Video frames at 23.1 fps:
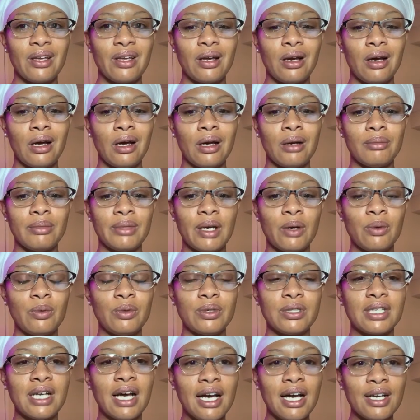that we're
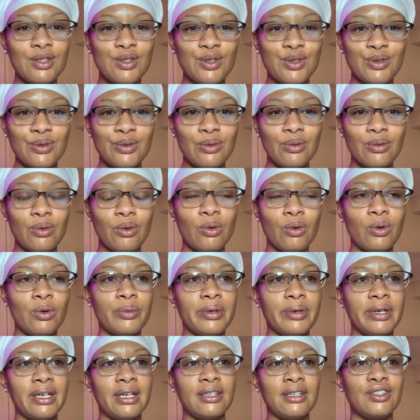tied to, or
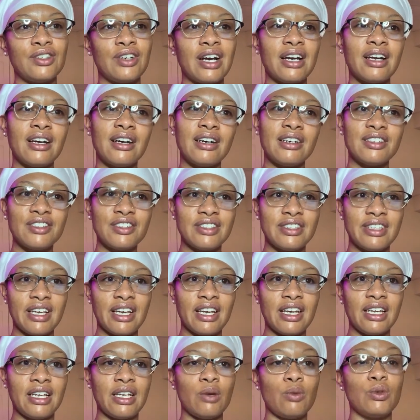we're trying to
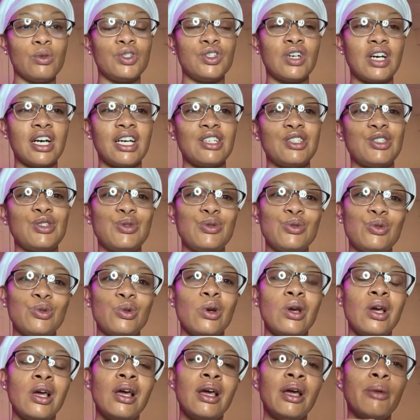understand and we're trying to
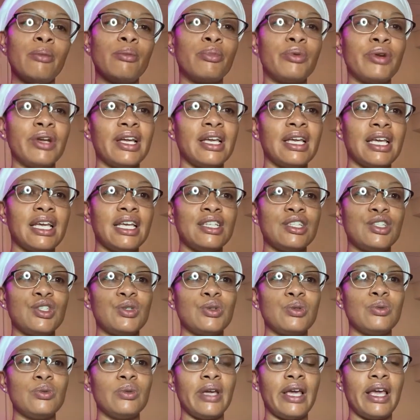bring
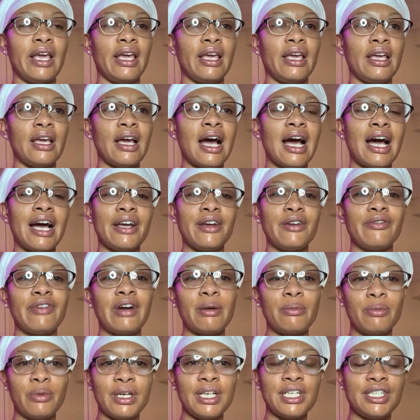into a higher
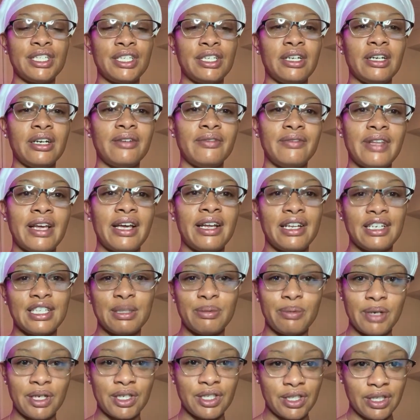vibration of that
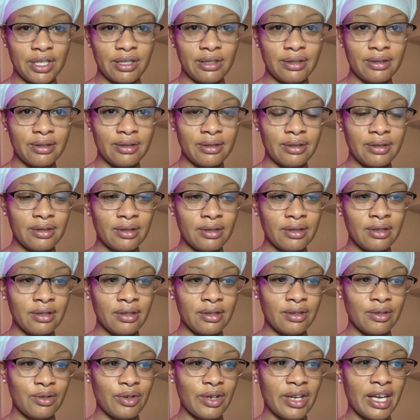expression,
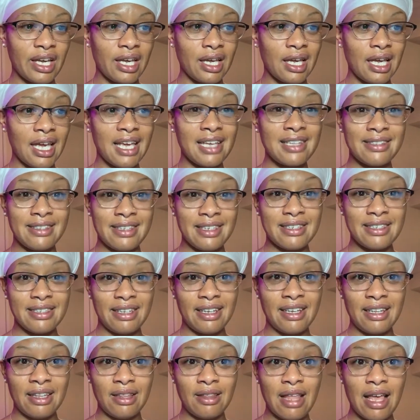okay, exist
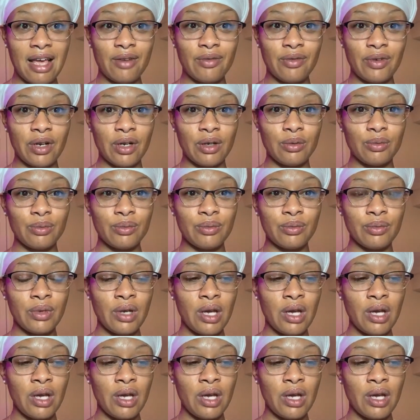in that realm.